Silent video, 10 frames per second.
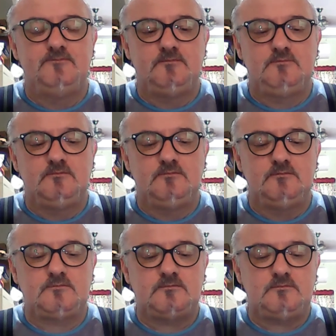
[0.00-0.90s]

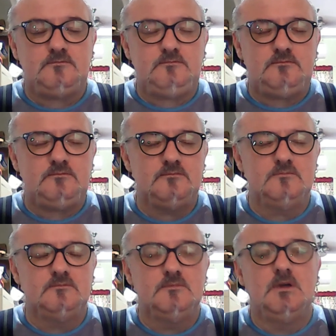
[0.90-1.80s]

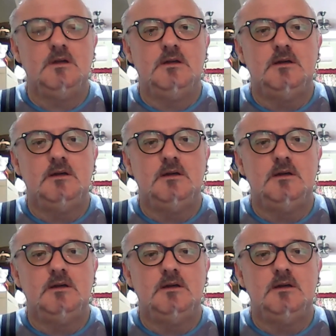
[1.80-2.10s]
(silence)